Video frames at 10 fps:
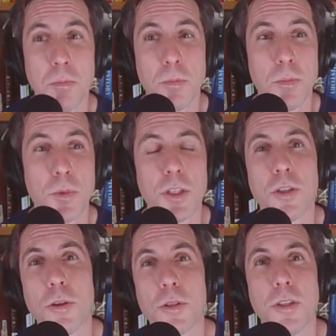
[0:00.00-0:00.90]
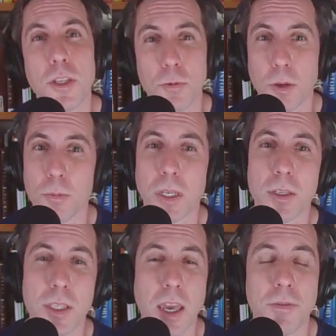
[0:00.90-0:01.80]
she'd chosen this one because
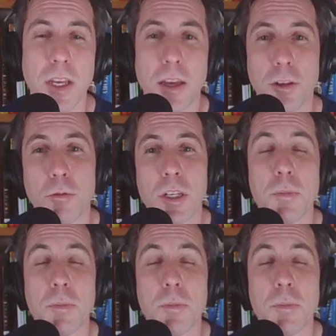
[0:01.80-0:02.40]
the FDA had agreed to